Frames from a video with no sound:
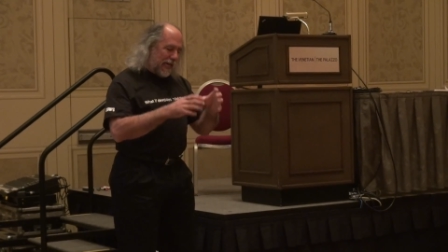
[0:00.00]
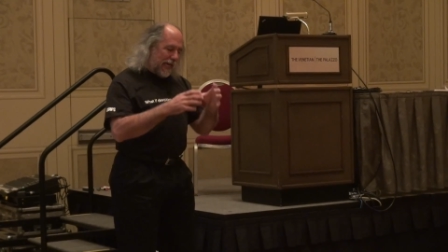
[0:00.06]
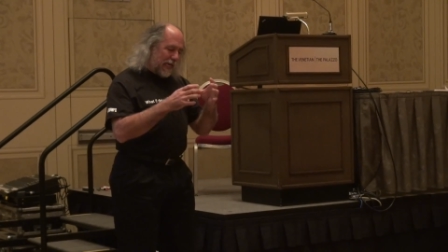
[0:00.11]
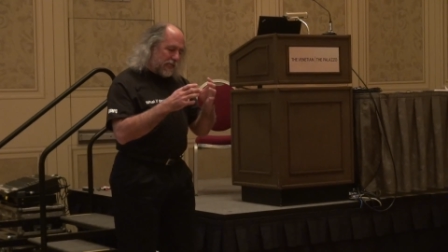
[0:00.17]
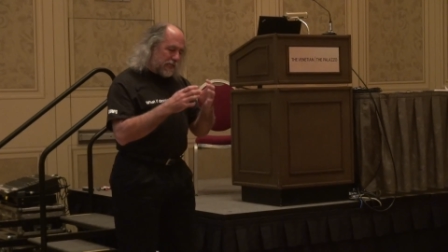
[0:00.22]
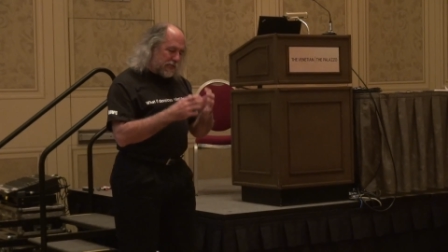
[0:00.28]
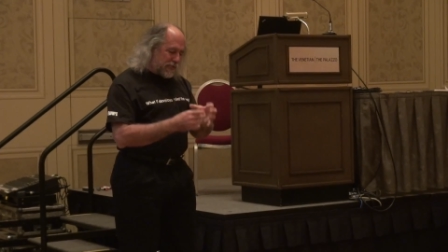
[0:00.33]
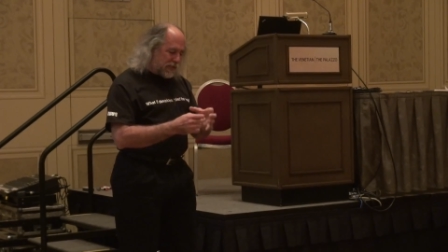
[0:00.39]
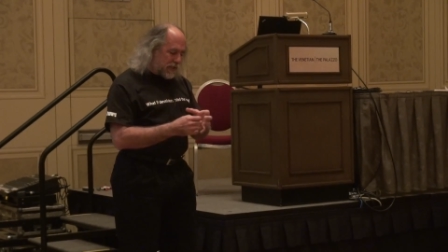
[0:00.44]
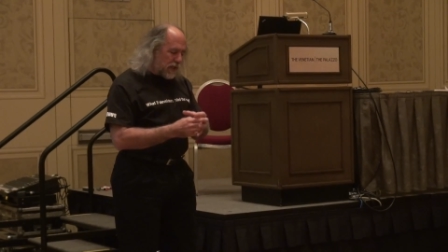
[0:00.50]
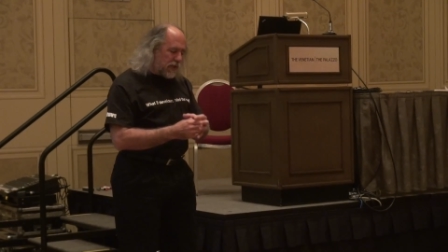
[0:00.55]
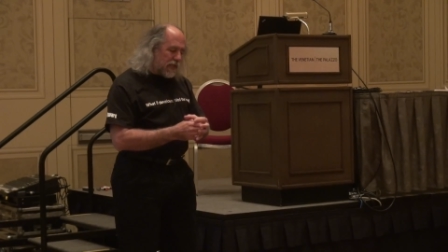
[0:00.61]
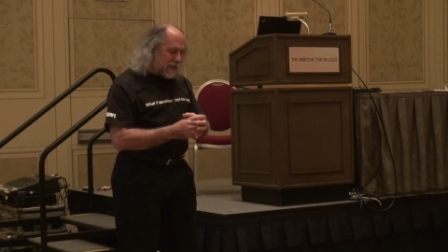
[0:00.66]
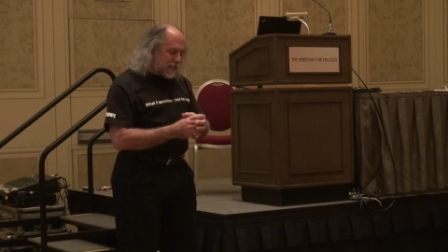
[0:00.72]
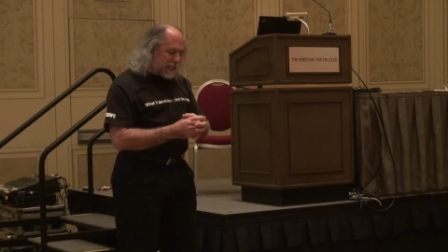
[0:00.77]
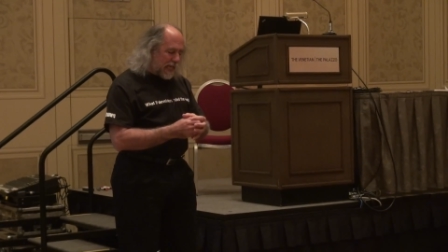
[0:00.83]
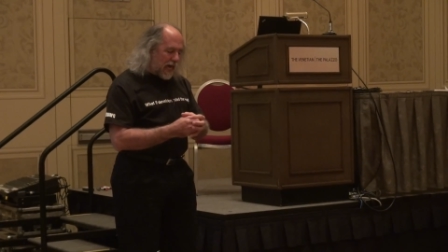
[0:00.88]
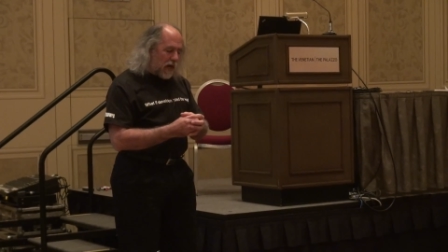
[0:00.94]
and distill
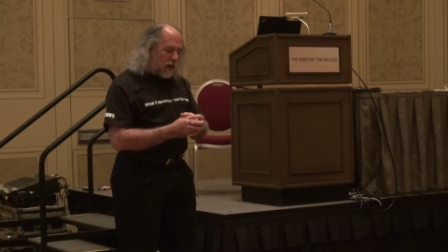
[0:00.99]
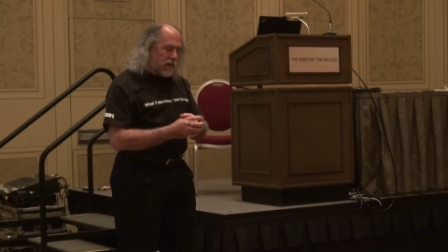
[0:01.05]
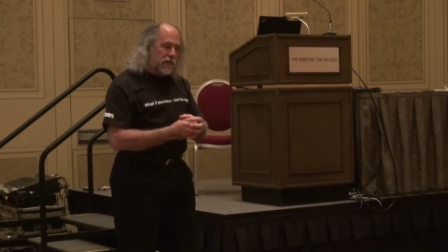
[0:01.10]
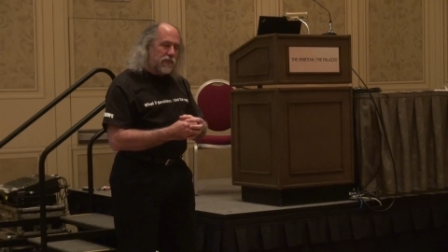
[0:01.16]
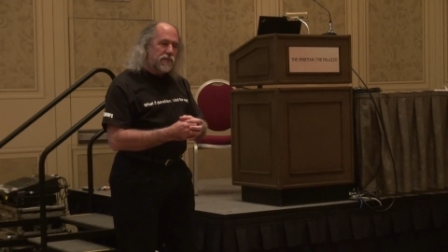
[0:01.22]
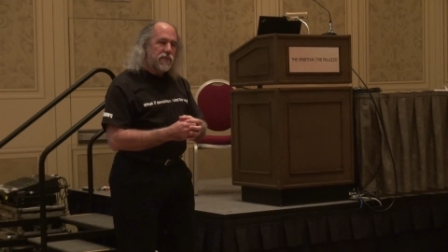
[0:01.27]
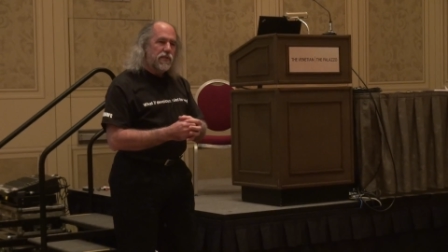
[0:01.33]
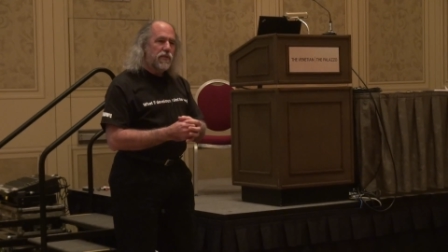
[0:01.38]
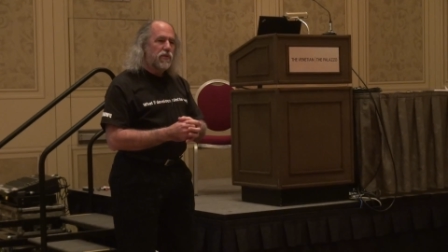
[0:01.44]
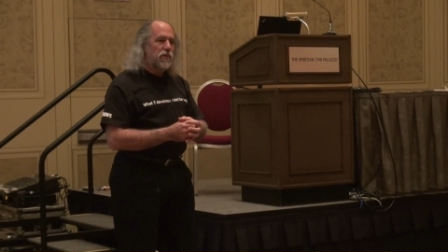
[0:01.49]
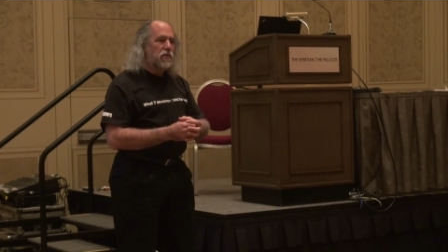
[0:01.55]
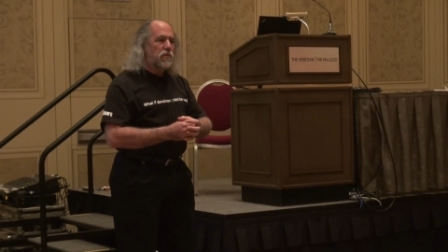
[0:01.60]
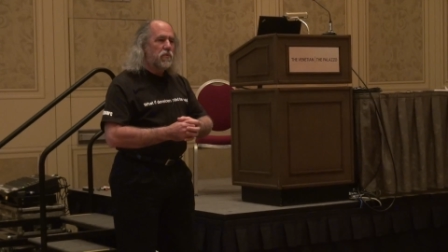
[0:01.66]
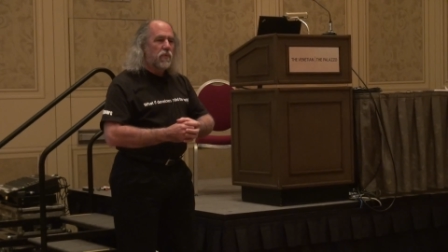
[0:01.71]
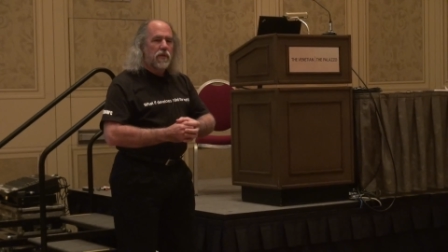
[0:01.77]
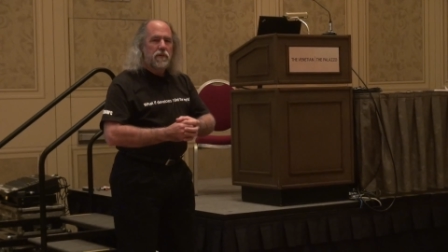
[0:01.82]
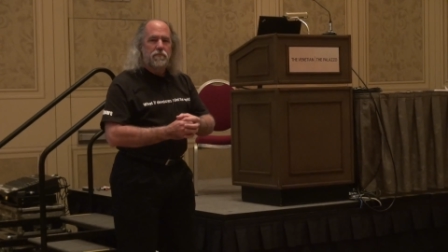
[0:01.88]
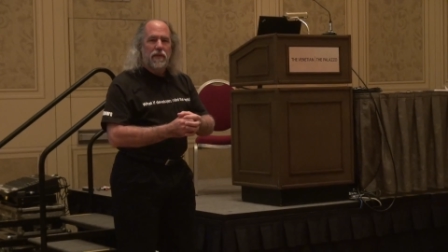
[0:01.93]
it down into
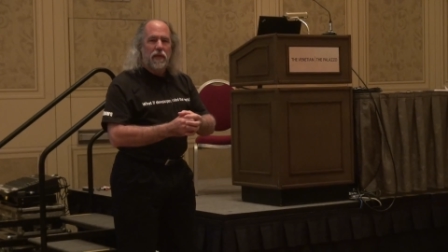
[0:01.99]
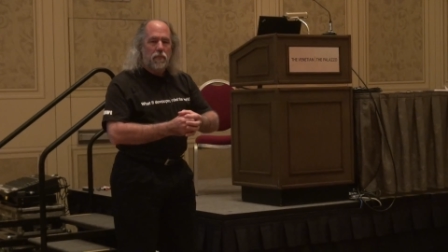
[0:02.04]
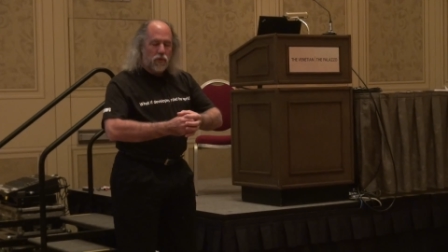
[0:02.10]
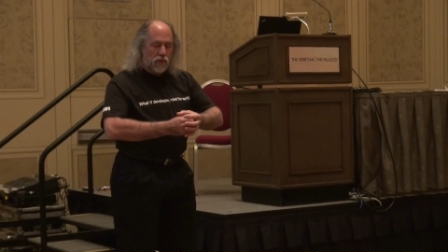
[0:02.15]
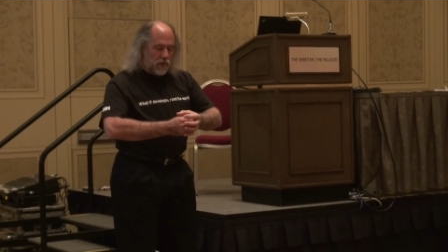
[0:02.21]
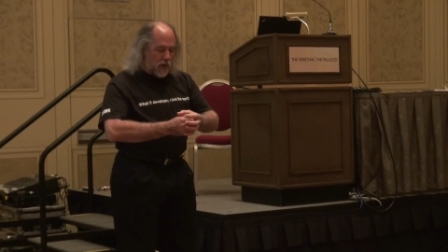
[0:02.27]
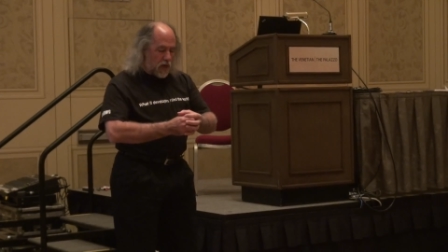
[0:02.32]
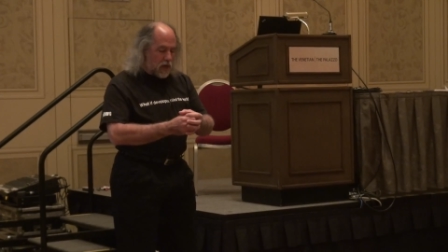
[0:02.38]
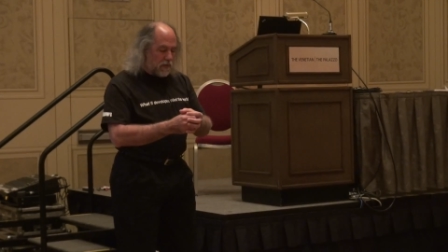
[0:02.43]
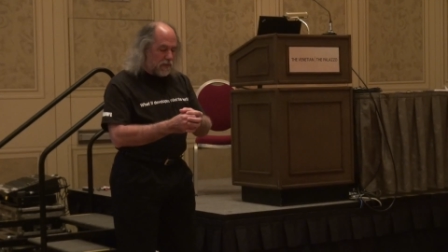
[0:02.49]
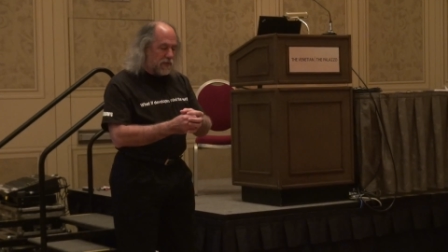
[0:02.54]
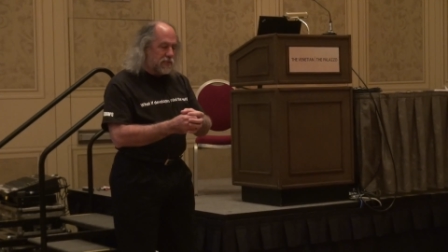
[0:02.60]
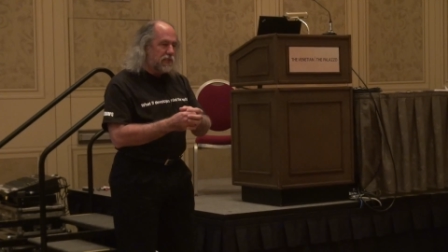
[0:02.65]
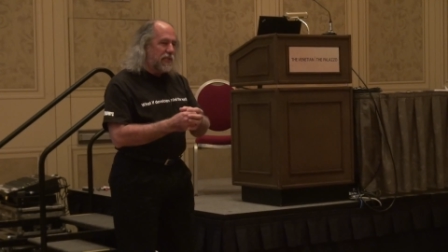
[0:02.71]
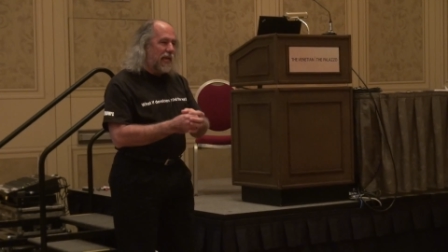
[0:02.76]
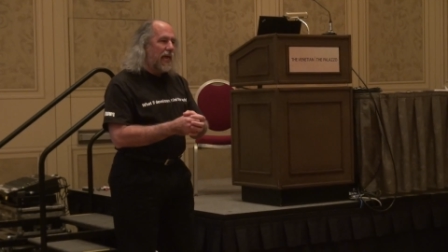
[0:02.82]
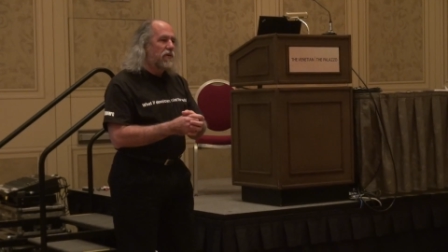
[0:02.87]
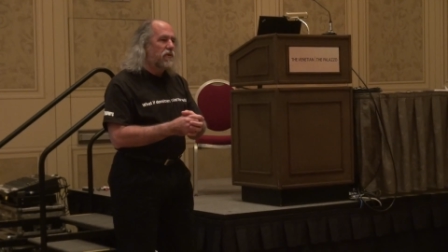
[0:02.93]
what people call the
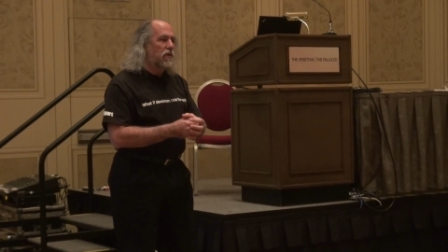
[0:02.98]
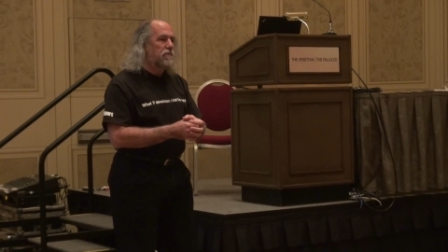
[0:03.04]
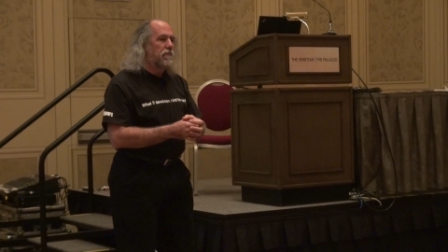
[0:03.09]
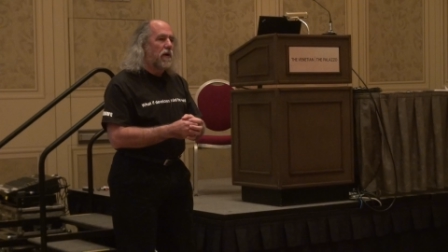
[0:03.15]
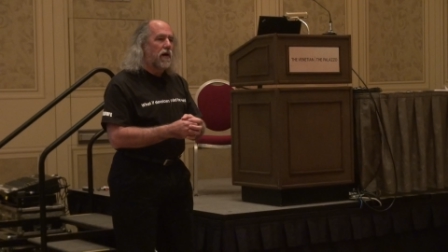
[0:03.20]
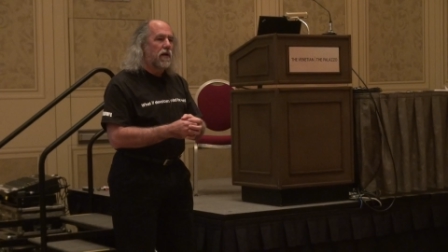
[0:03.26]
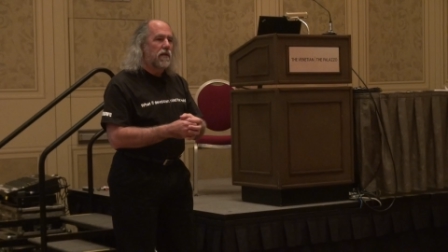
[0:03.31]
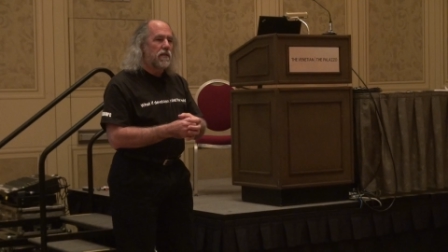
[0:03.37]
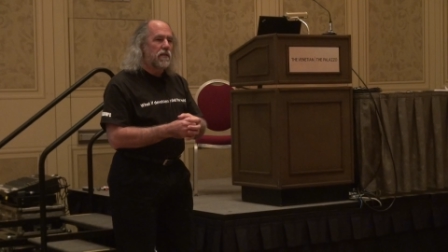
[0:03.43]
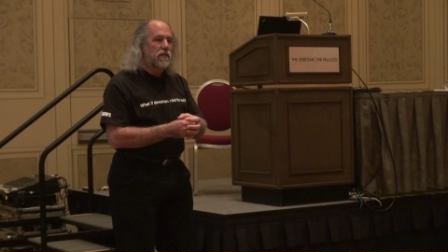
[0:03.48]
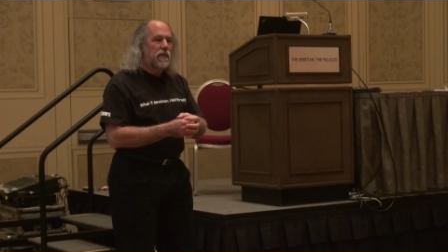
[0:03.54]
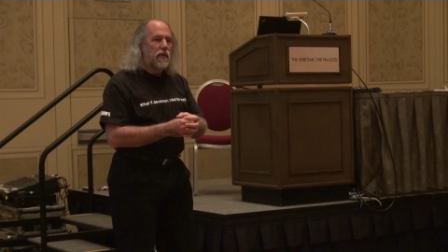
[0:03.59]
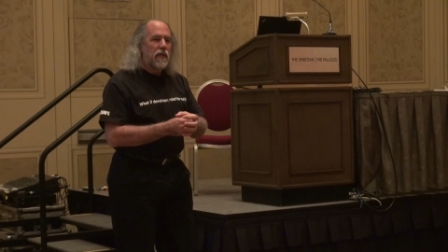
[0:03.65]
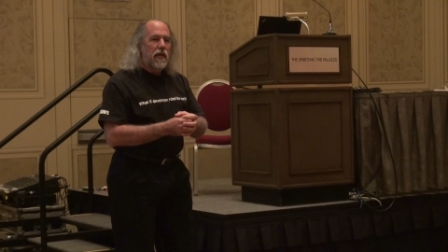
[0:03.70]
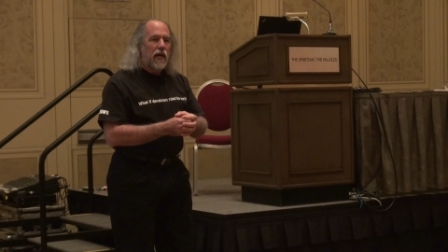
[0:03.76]
standard model,